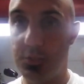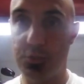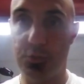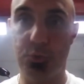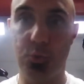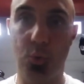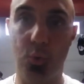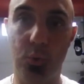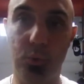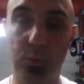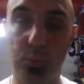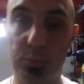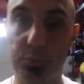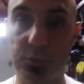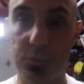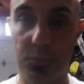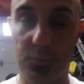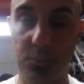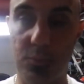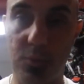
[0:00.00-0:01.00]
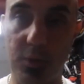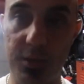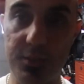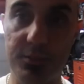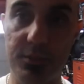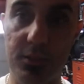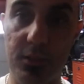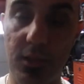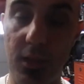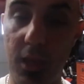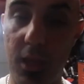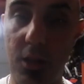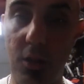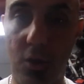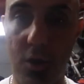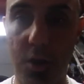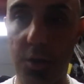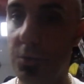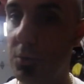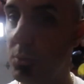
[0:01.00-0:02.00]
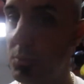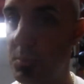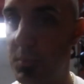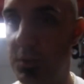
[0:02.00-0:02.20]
It's 2 glues, resin and a hardener.